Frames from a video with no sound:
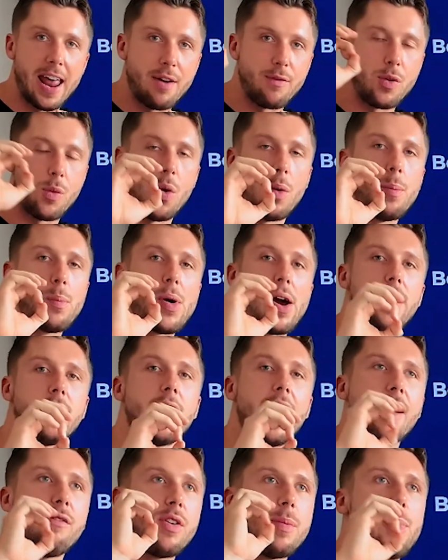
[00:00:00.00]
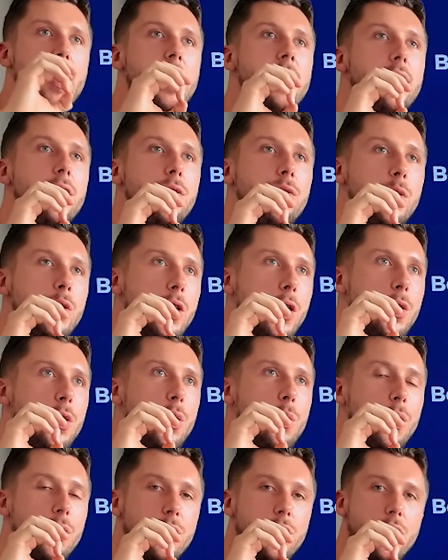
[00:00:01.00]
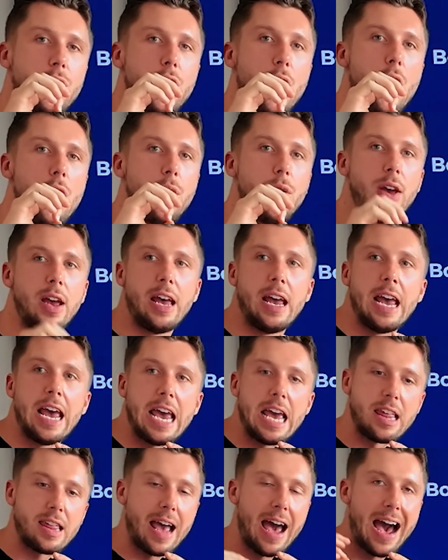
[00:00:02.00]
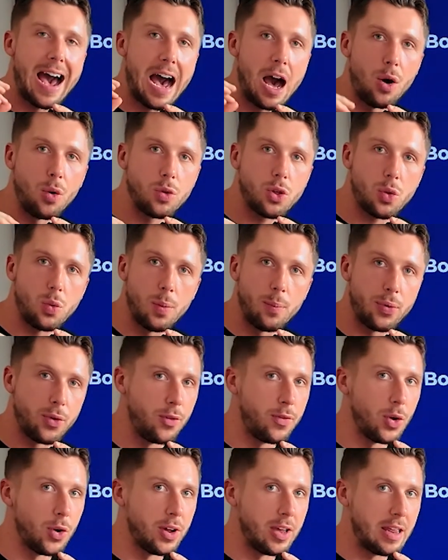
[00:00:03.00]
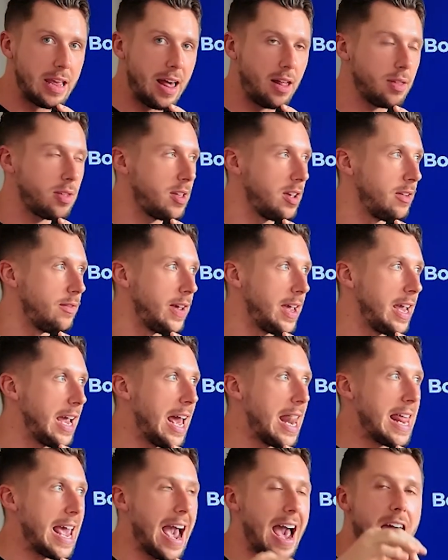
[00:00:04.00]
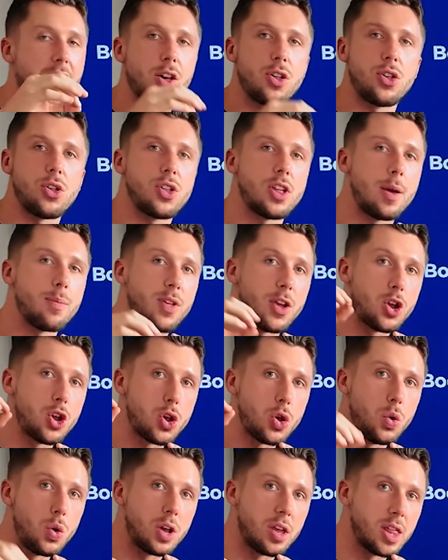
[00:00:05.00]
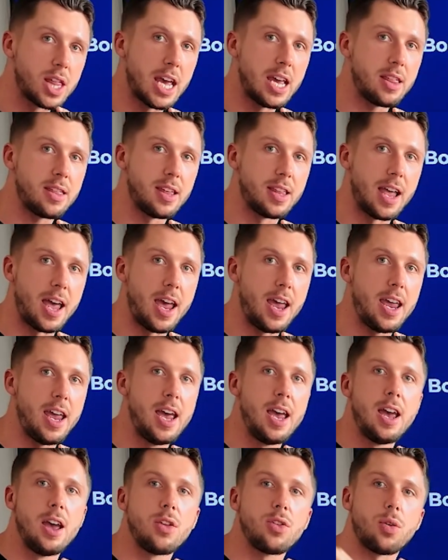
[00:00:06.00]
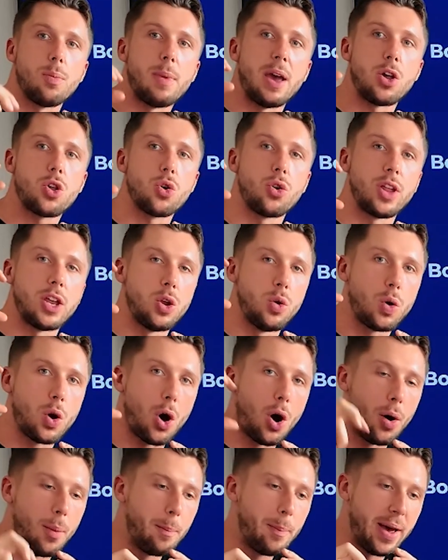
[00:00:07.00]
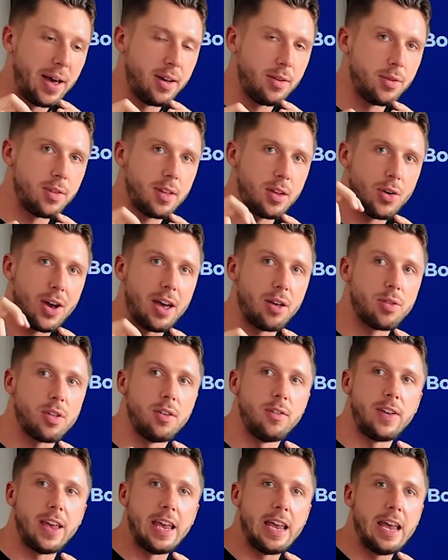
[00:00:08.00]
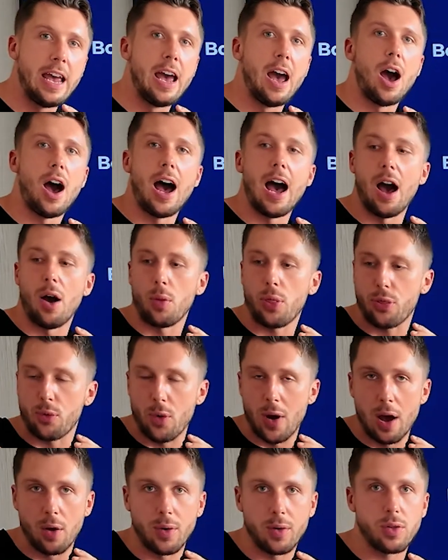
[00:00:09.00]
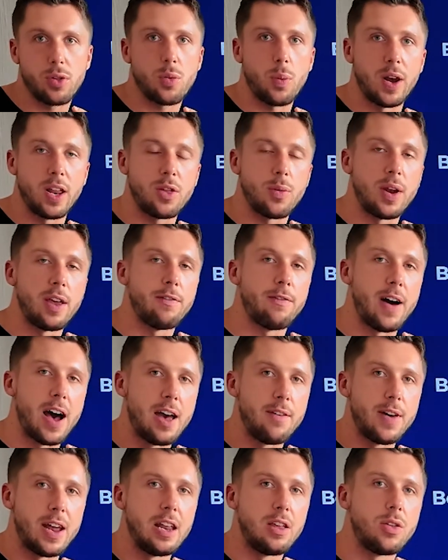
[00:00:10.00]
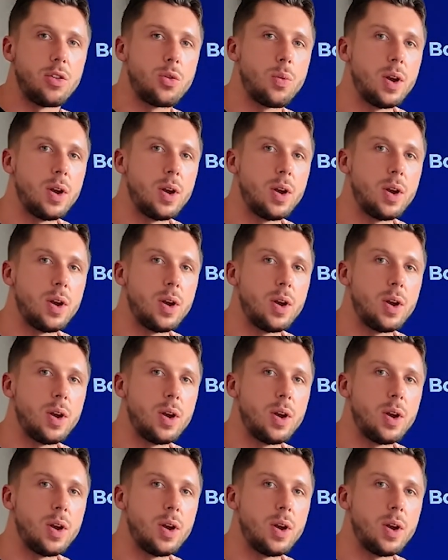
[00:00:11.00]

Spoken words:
and every brand owner wants to know is how to improve your LTV and the action steps that you can take today to make sure that you compound your LTV out throughout 2025 and into